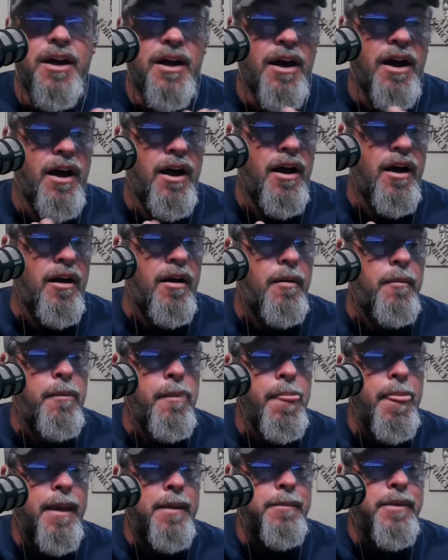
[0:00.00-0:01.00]

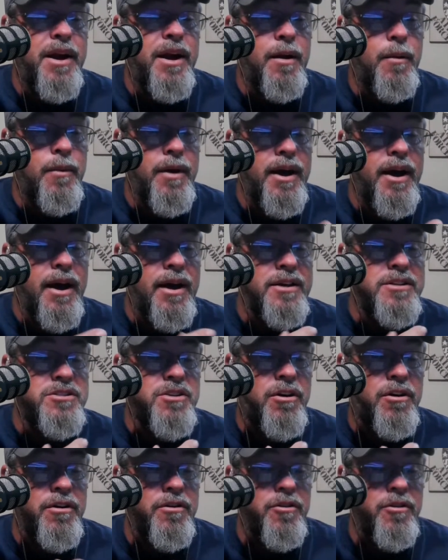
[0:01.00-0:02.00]
But anyway, as
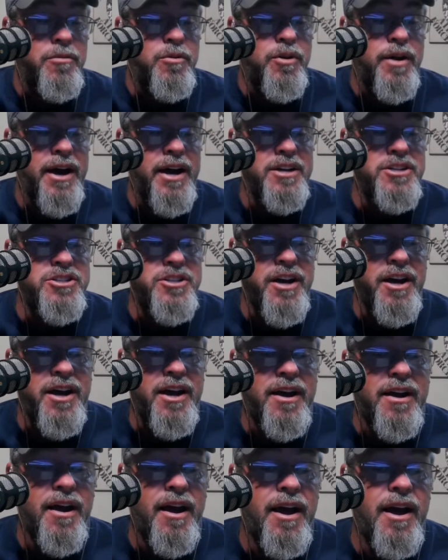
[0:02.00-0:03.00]
our normal
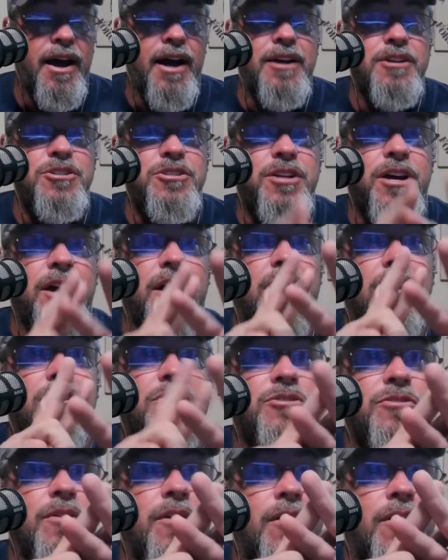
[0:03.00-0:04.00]
hashtag
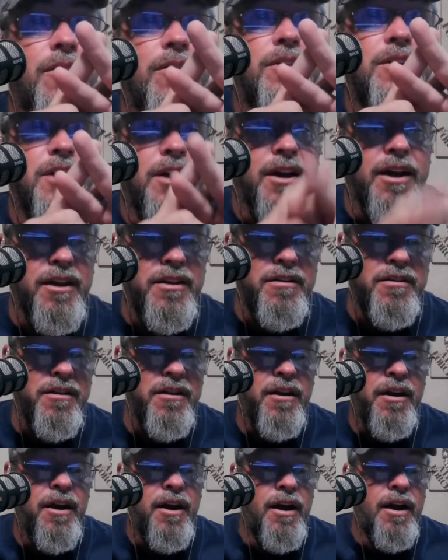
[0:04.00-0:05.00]
stronger together,